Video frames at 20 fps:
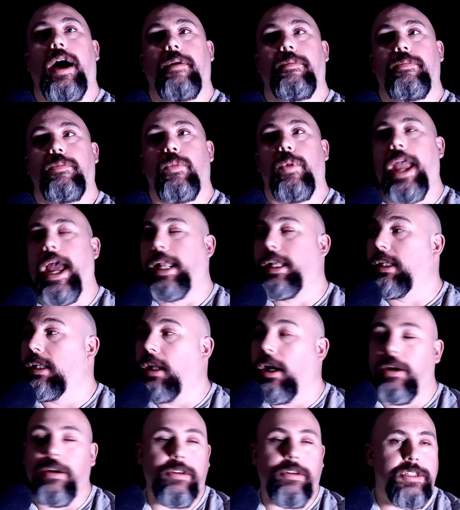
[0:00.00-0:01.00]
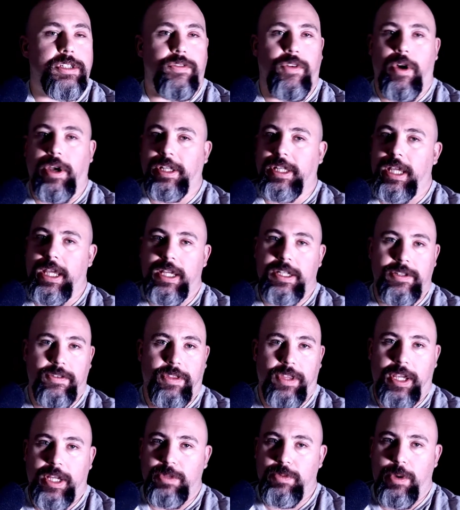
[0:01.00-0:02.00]
We had loads of ideas of
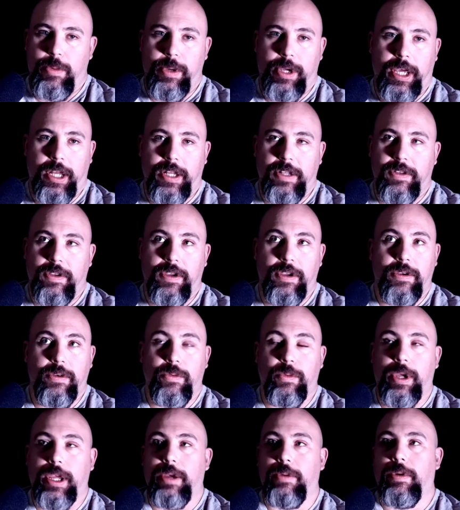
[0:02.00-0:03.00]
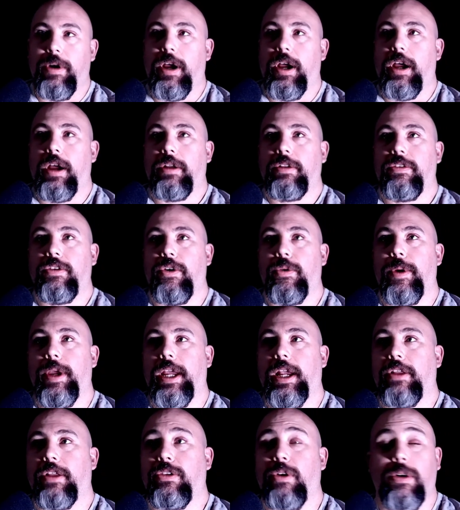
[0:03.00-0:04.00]
things we were going to do. We were doing
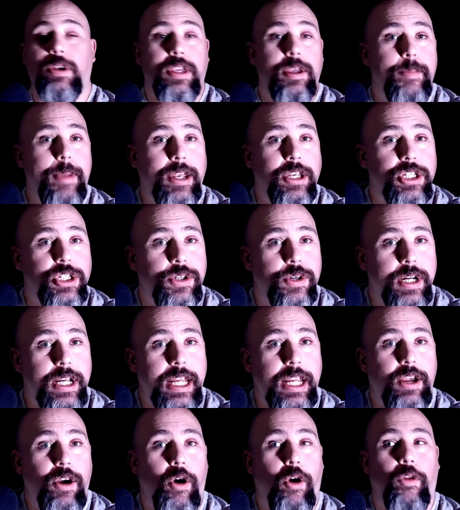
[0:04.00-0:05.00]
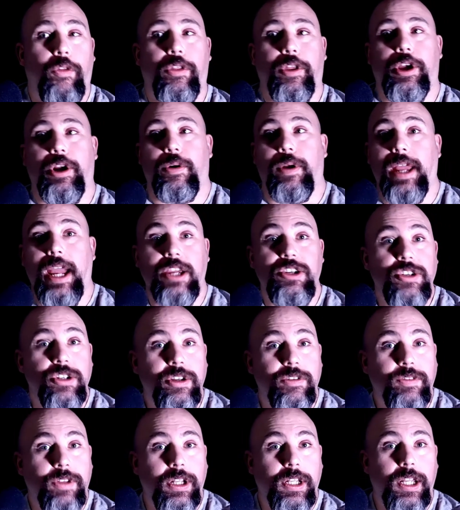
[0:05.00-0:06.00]
a documentary on the creation
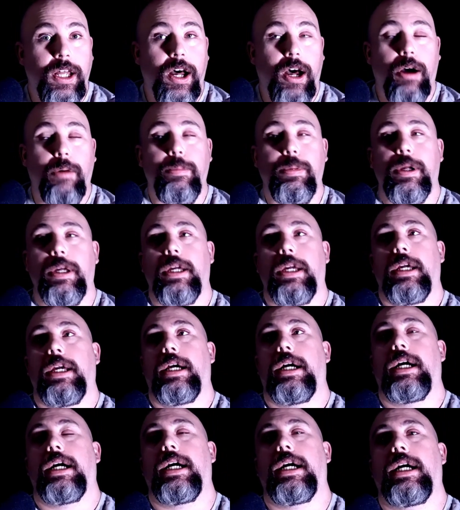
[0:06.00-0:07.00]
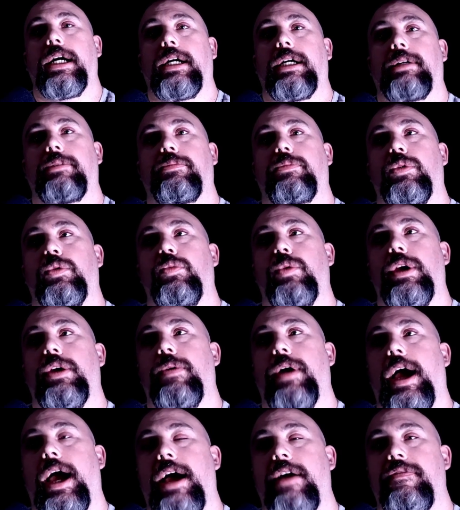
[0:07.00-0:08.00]
of the LARP. We
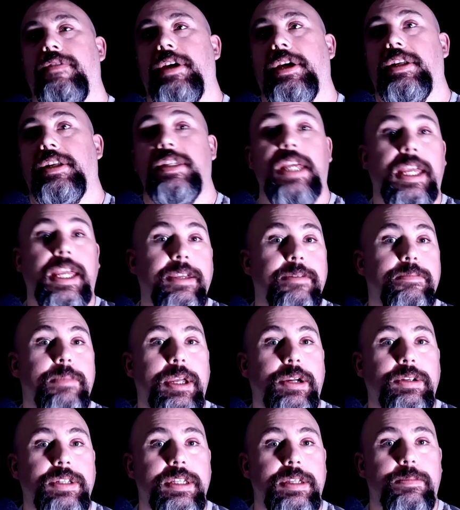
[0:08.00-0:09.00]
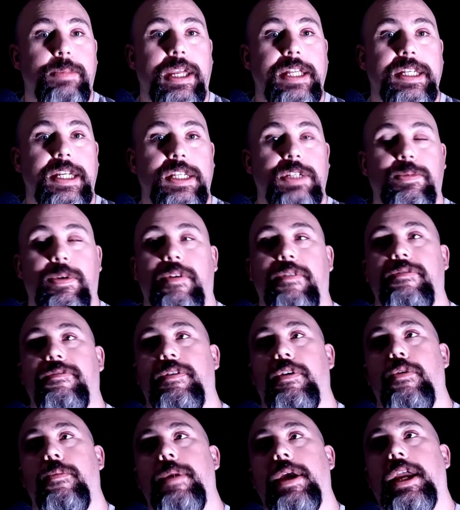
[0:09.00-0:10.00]
were having team meetings we were
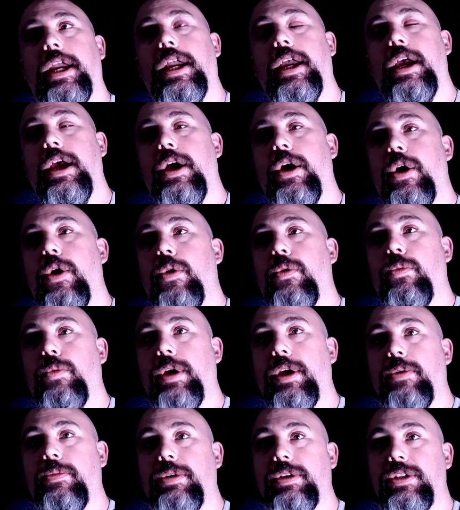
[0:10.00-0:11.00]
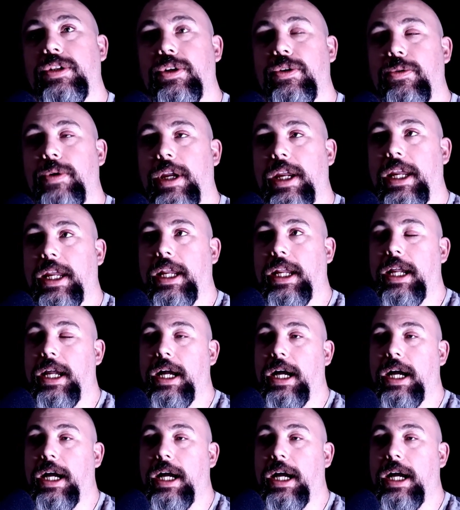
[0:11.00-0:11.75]
filming. We were doing...